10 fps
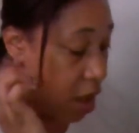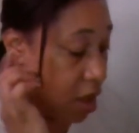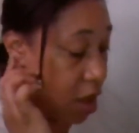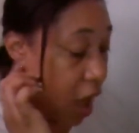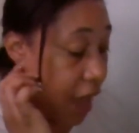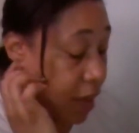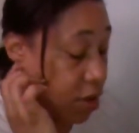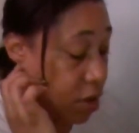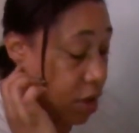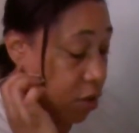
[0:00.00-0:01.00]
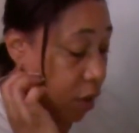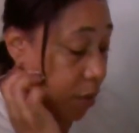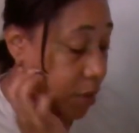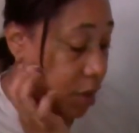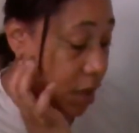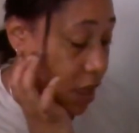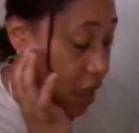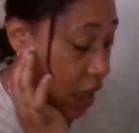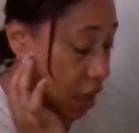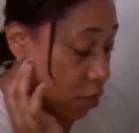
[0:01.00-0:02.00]
So I guess you're scrubbing your
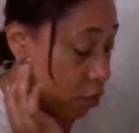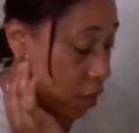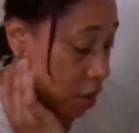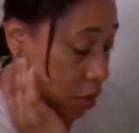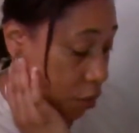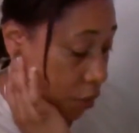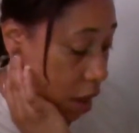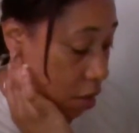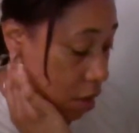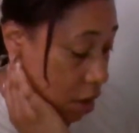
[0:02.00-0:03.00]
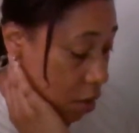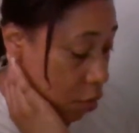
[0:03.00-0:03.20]
skin with ground